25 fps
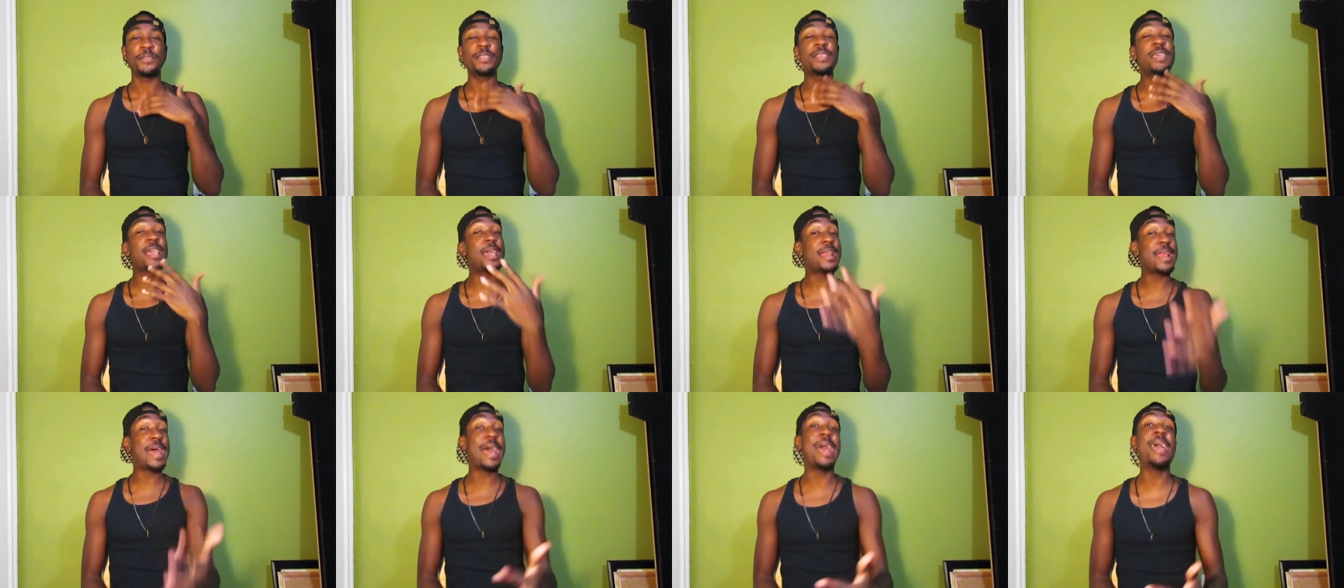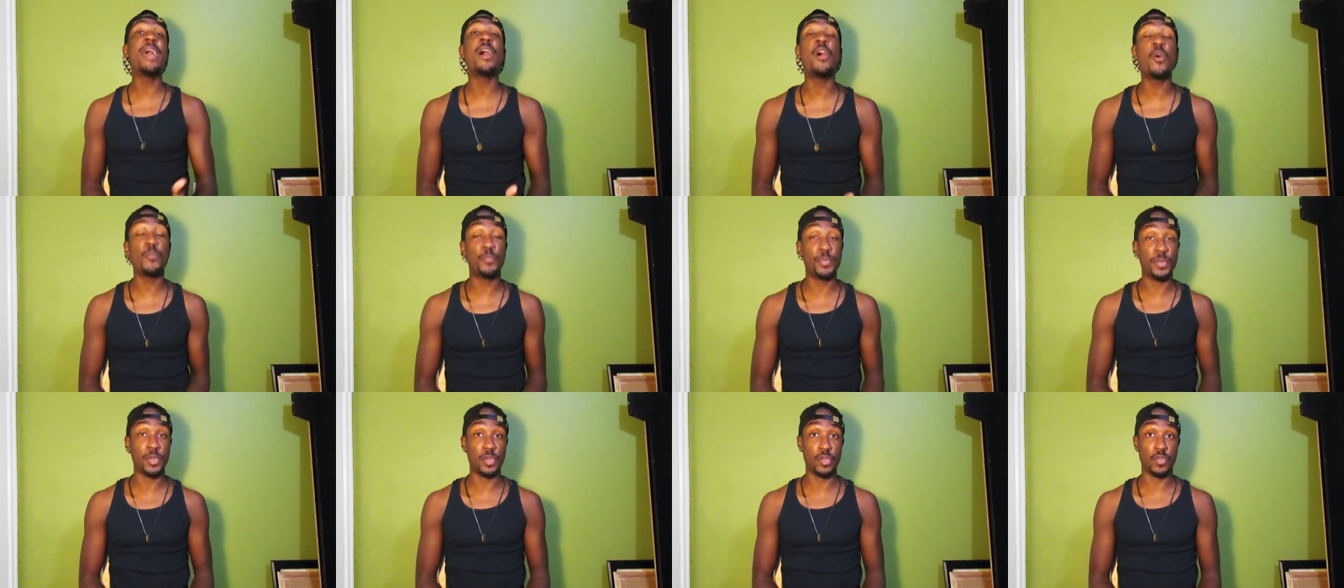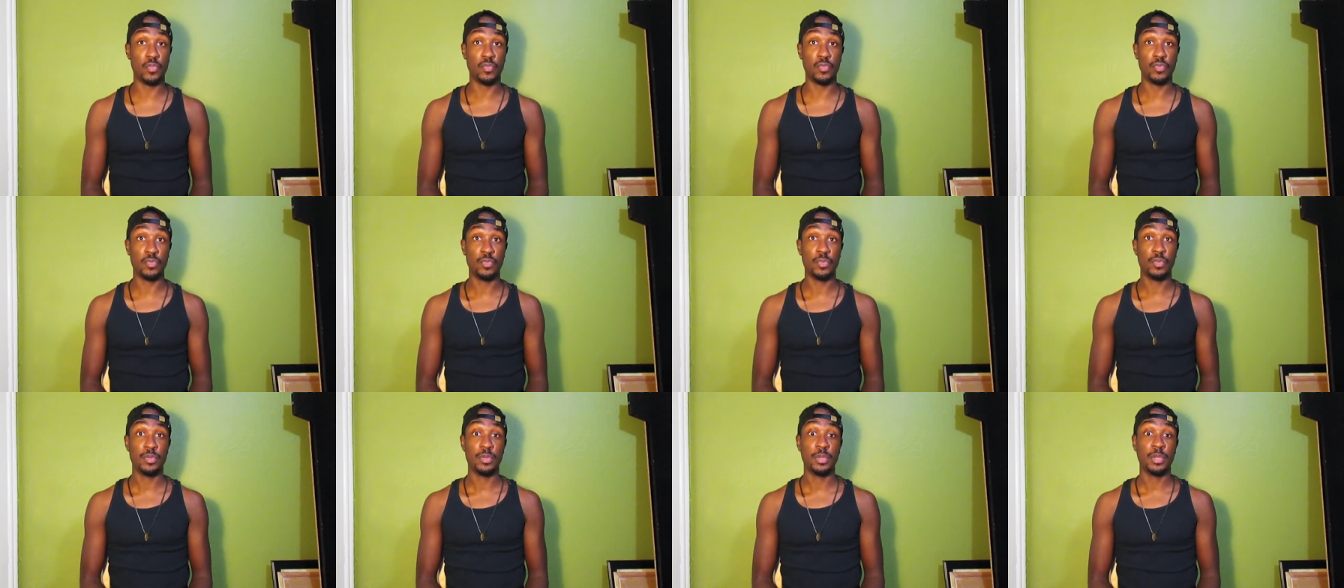Can I help you?
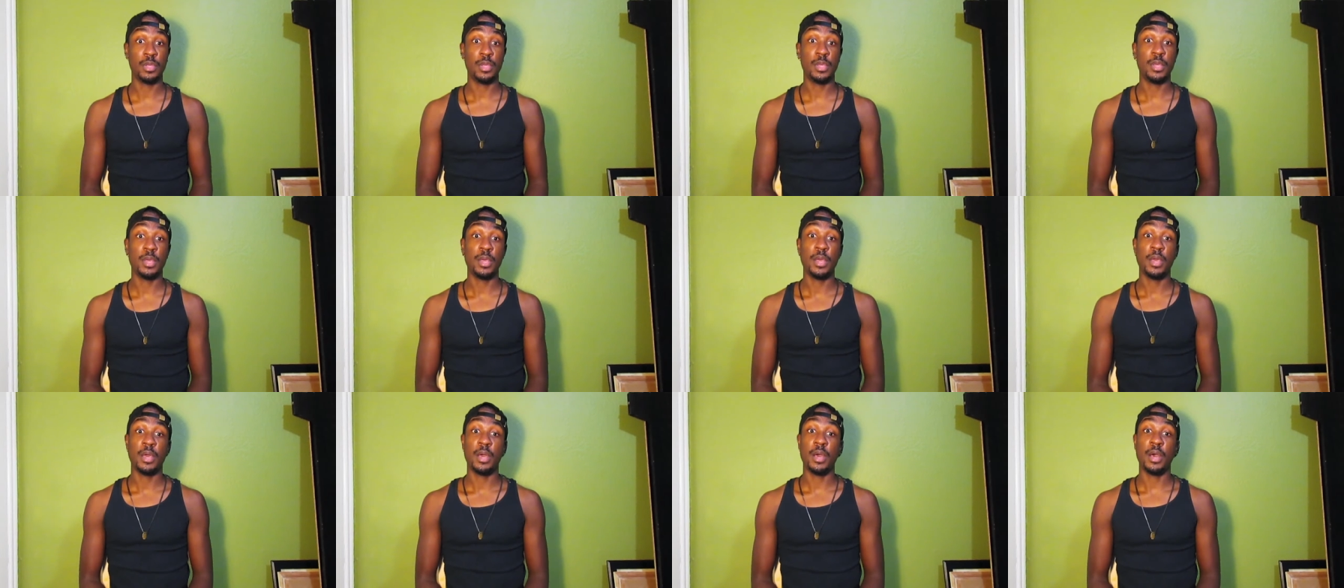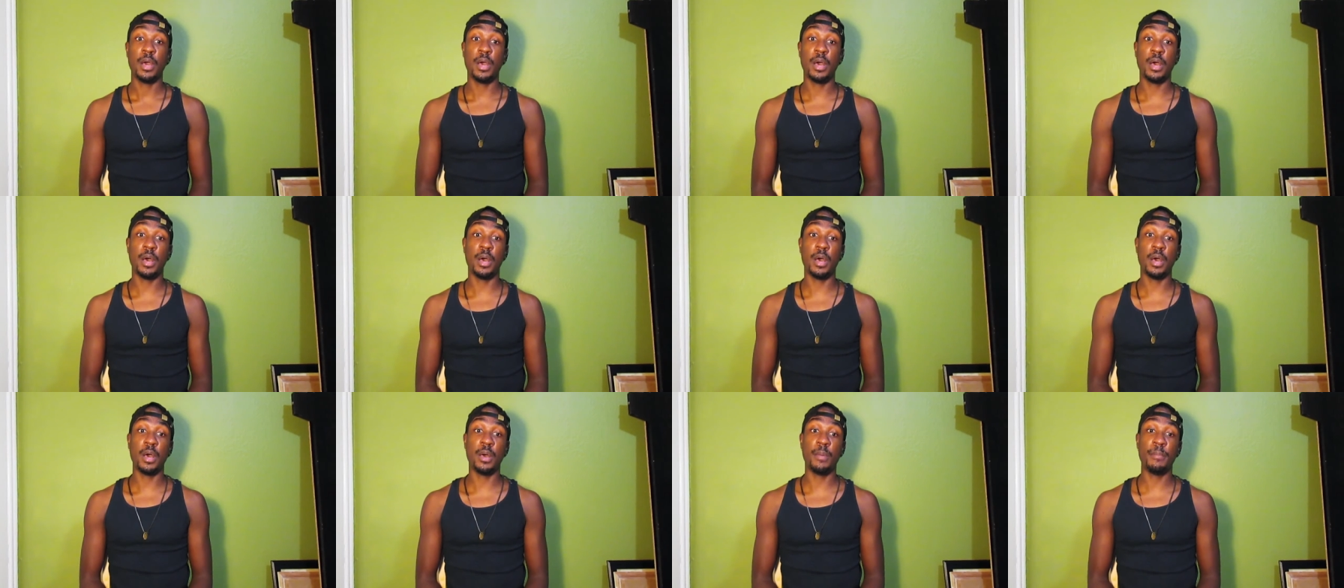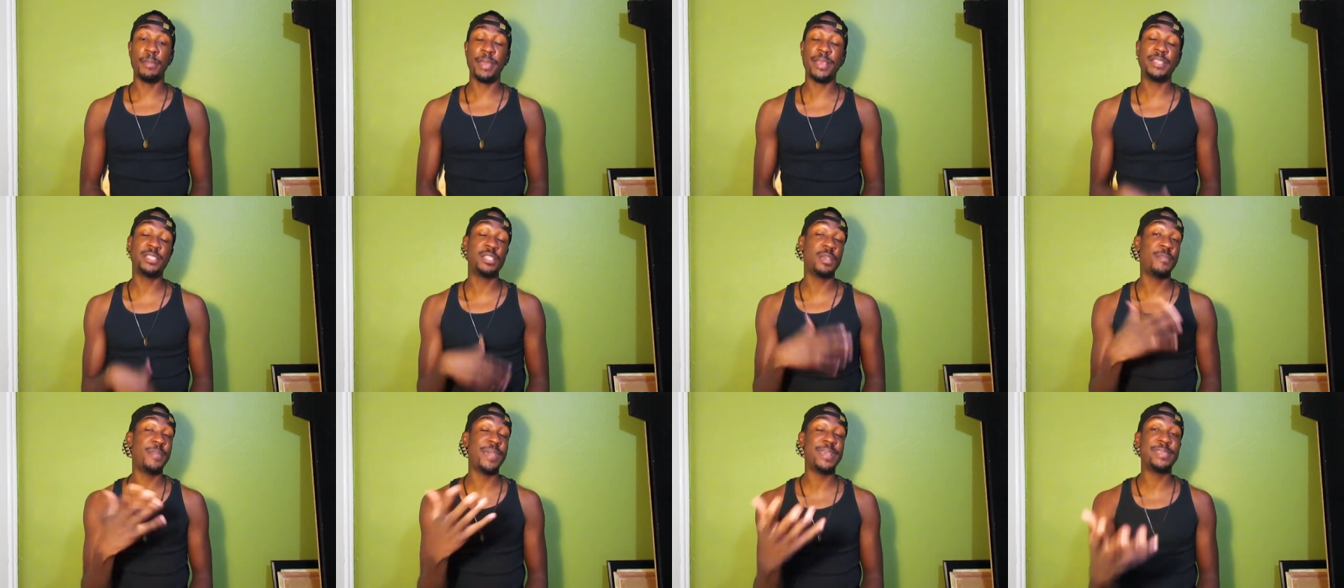
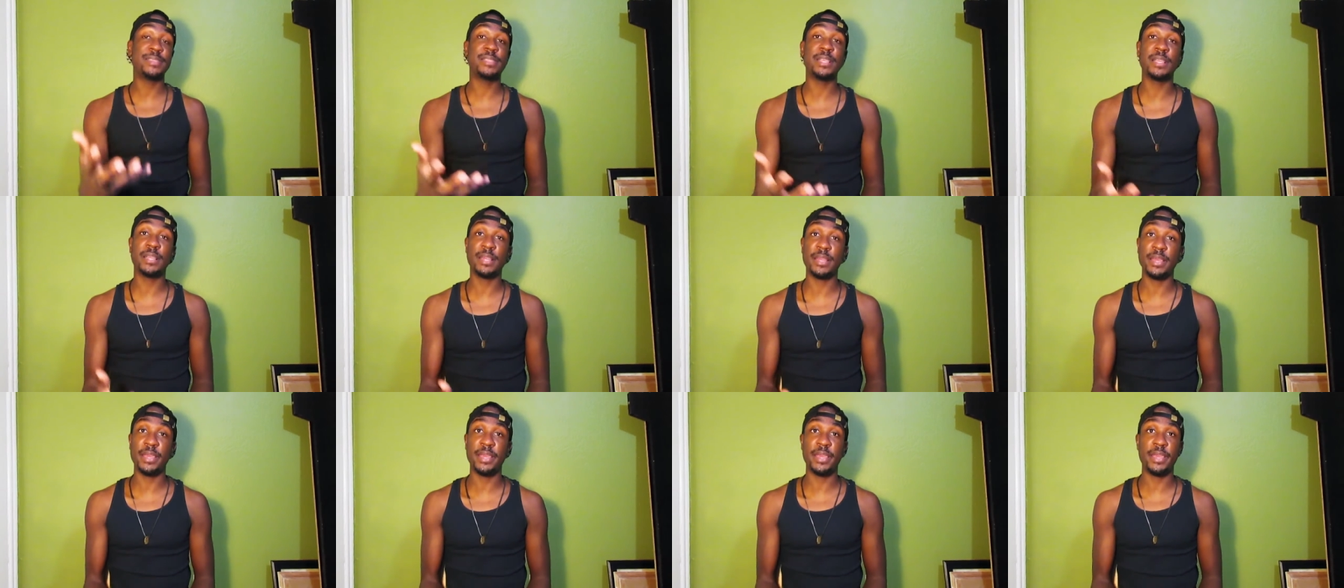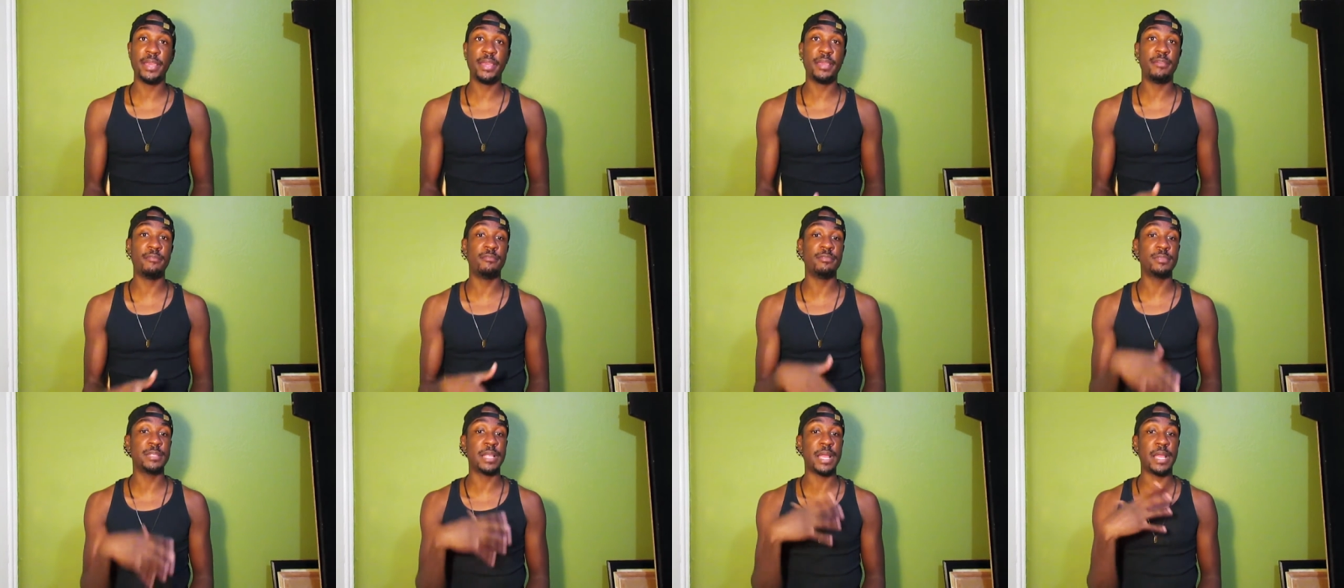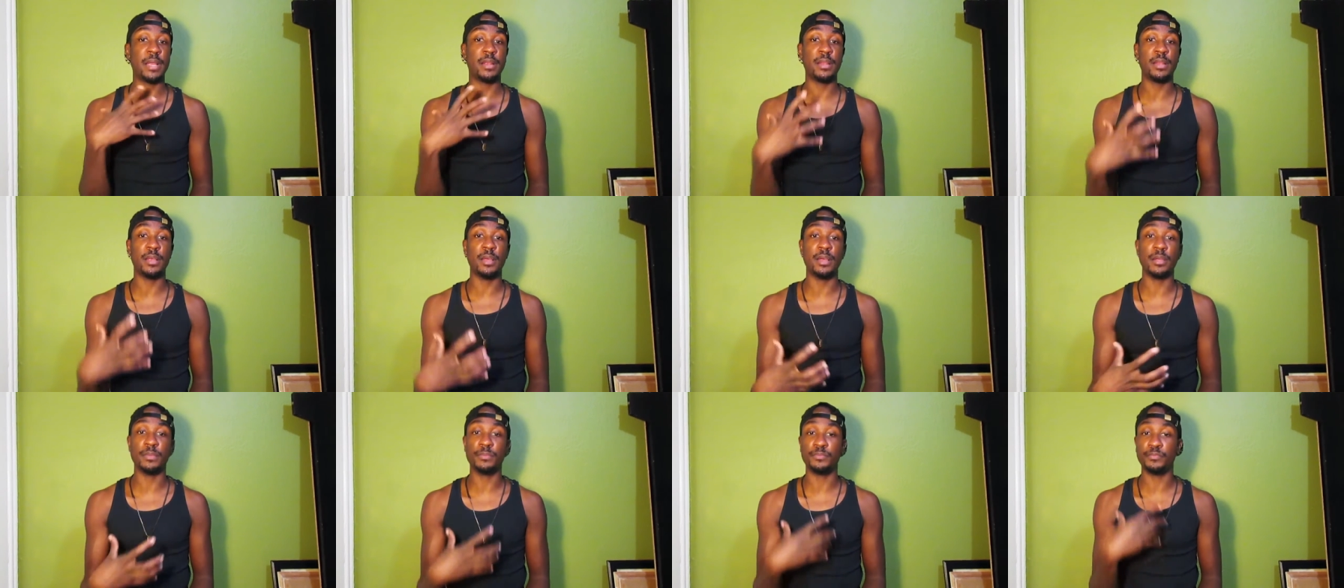And she basically was like,
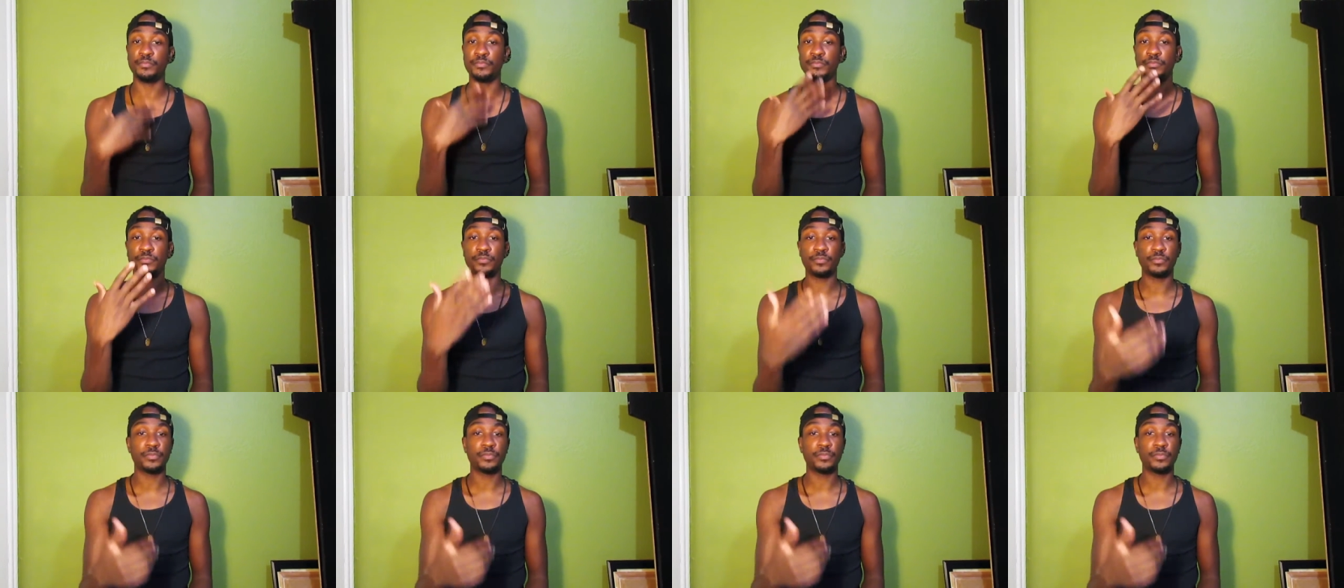look,